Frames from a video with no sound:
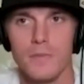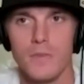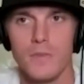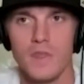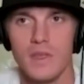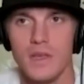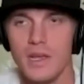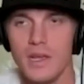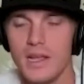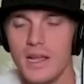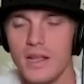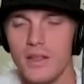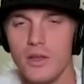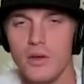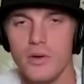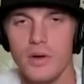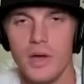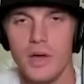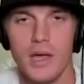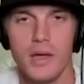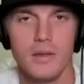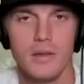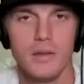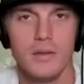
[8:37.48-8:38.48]
and I knew
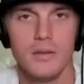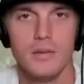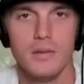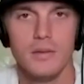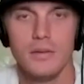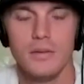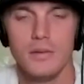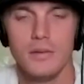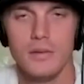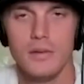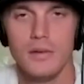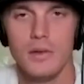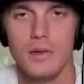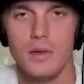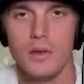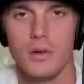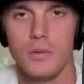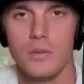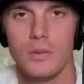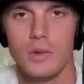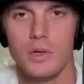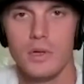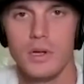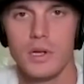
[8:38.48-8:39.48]
I had, you
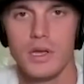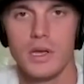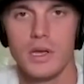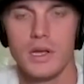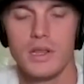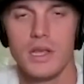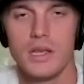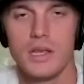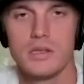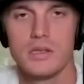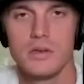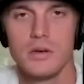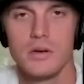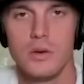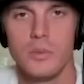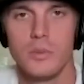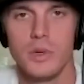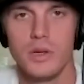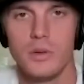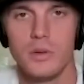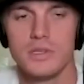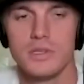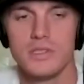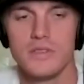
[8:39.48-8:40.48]
know, wanted to cut that song,
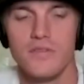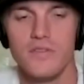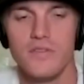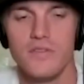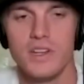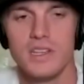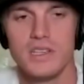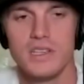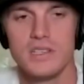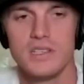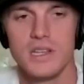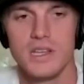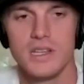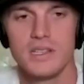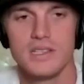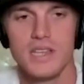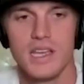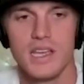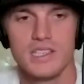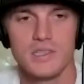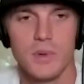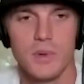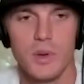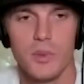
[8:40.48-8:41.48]
but it wasn't finished. And I
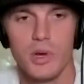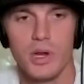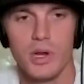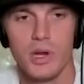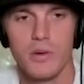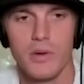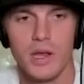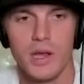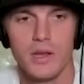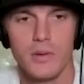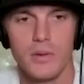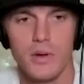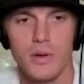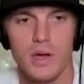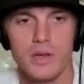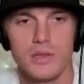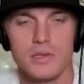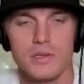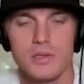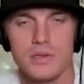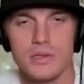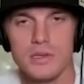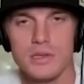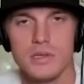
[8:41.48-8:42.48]
texted my buddy Randy
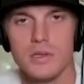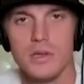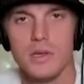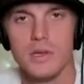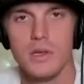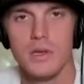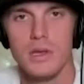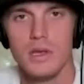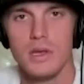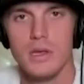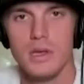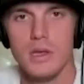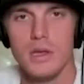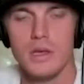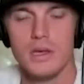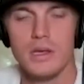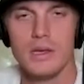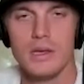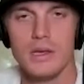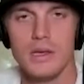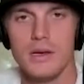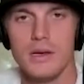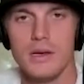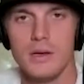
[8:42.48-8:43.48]
Rogers, and
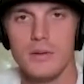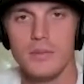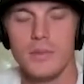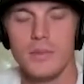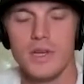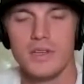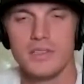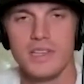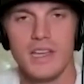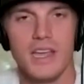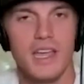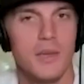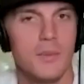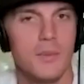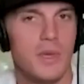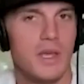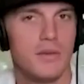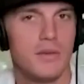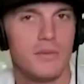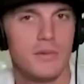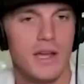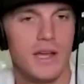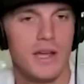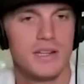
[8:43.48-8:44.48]
um, I was like, hey
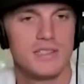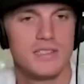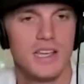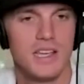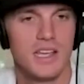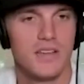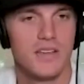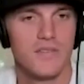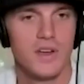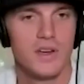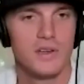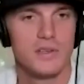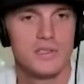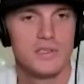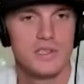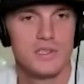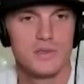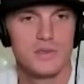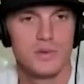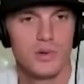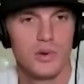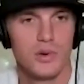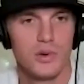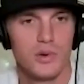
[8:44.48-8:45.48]
man, write a second verse of
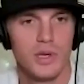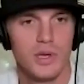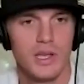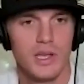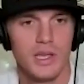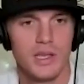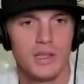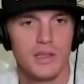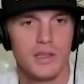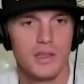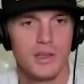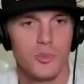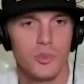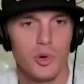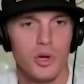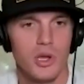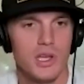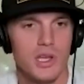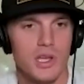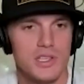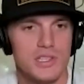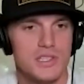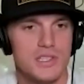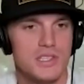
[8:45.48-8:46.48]
this real quick and the
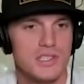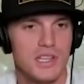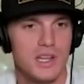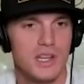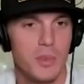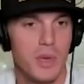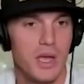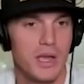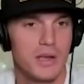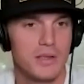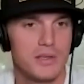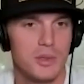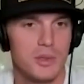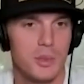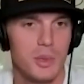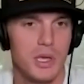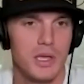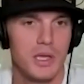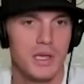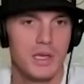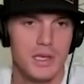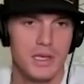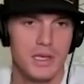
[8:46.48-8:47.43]
bridge, and send it back to me.